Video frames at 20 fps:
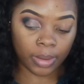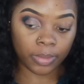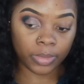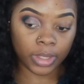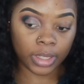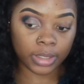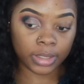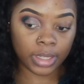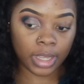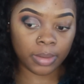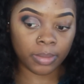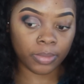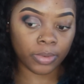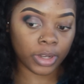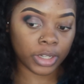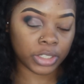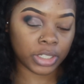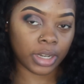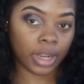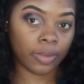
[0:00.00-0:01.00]
The same
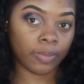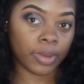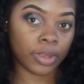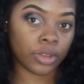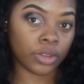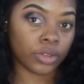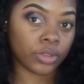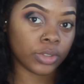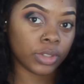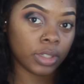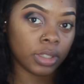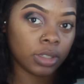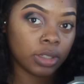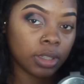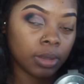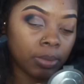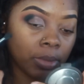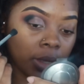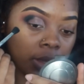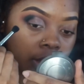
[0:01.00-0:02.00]
brush that I've been using
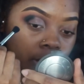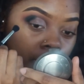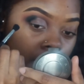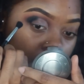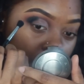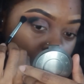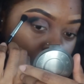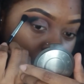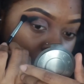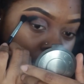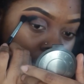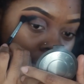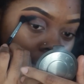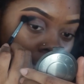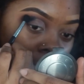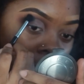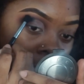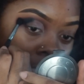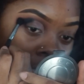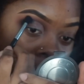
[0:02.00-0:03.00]
to blend in my crease,
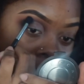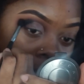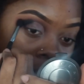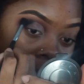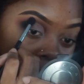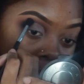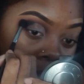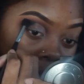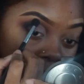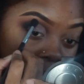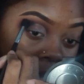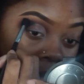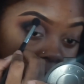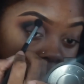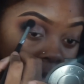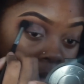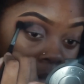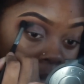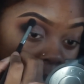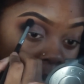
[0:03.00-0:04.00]
I'm going to just
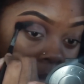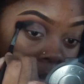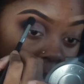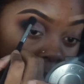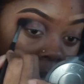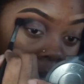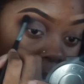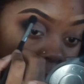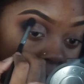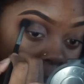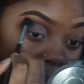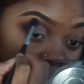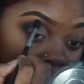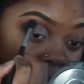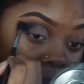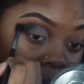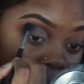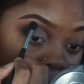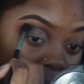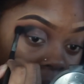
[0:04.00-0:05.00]
go right
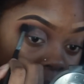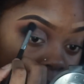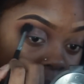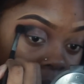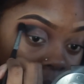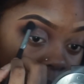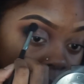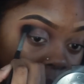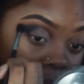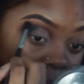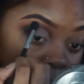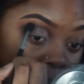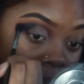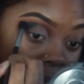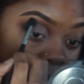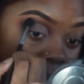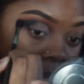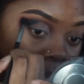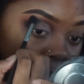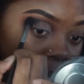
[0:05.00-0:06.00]
over that to
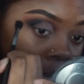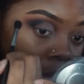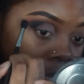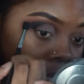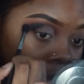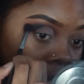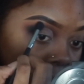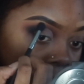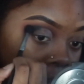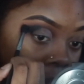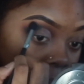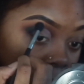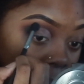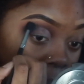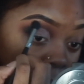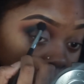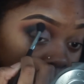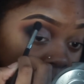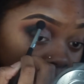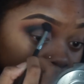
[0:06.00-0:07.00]
buff out the
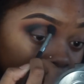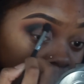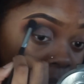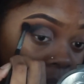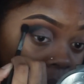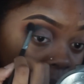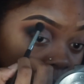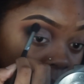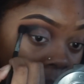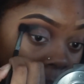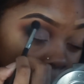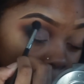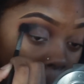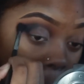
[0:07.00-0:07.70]
harshness.